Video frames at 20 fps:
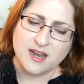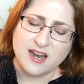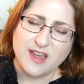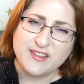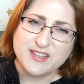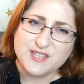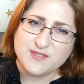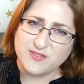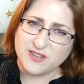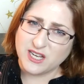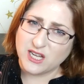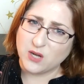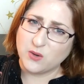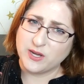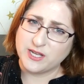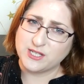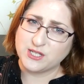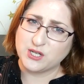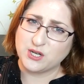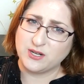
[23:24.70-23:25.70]
Now, this video
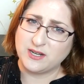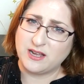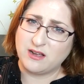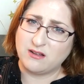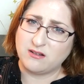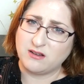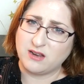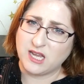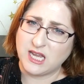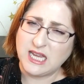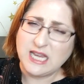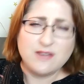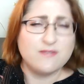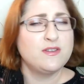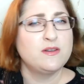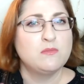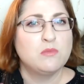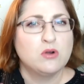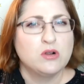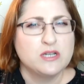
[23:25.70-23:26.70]
has turned out
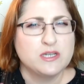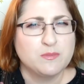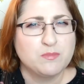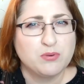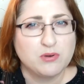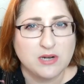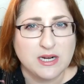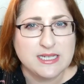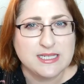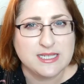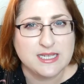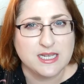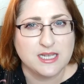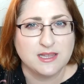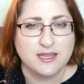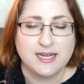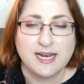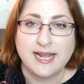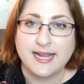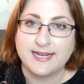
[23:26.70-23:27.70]
even more
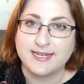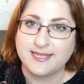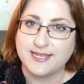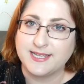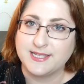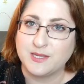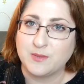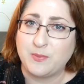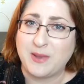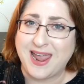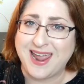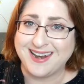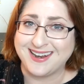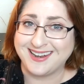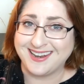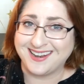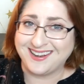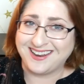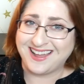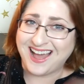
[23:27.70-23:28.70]
depressing than I
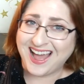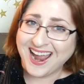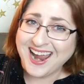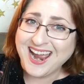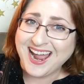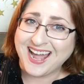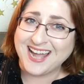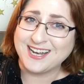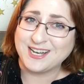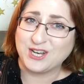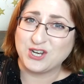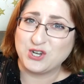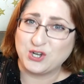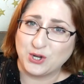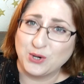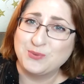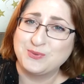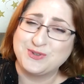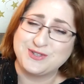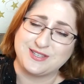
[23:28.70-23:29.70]
anticipated, and I had
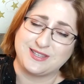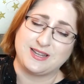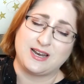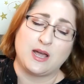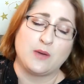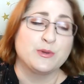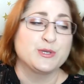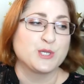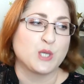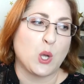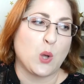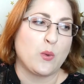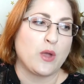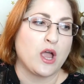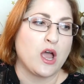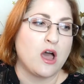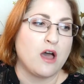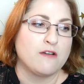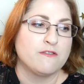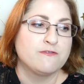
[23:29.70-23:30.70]
notes that I was
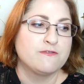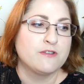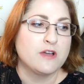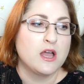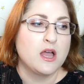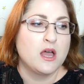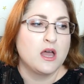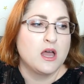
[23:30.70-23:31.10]
going off.